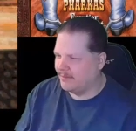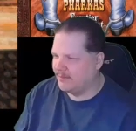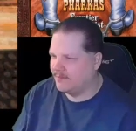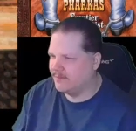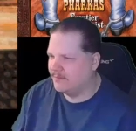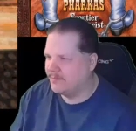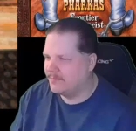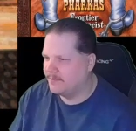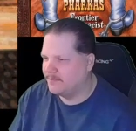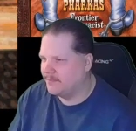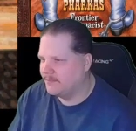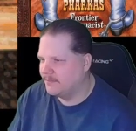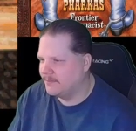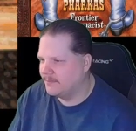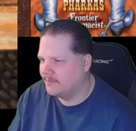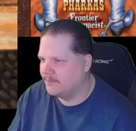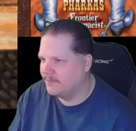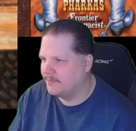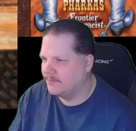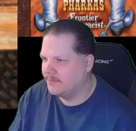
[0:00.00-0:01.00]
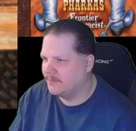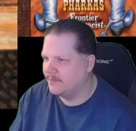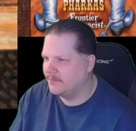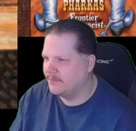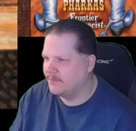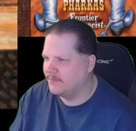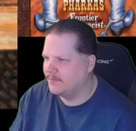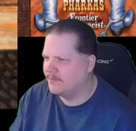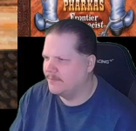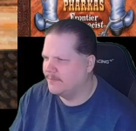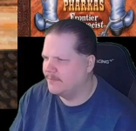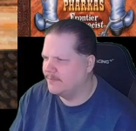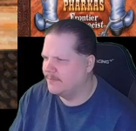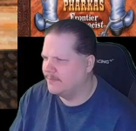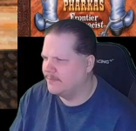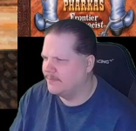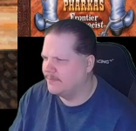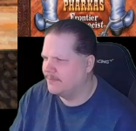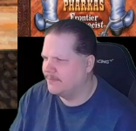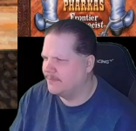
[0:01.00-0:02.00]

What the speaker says: Nobody speaks.